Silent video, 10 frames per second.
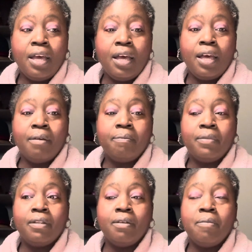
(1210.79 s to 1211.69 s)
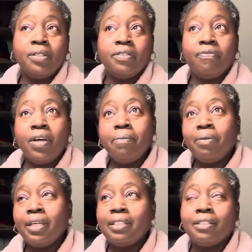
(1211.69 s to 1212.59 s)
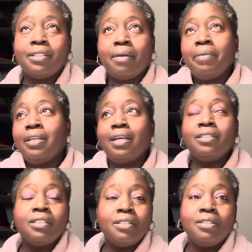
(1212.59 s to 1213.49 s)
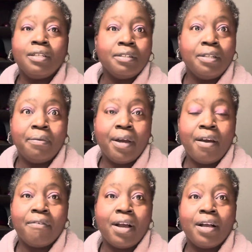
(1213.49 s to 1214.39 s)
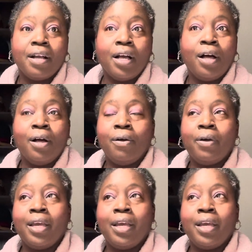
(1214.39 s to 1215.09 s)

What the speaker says: The most fun places, I mean, that's just generally wherever I go.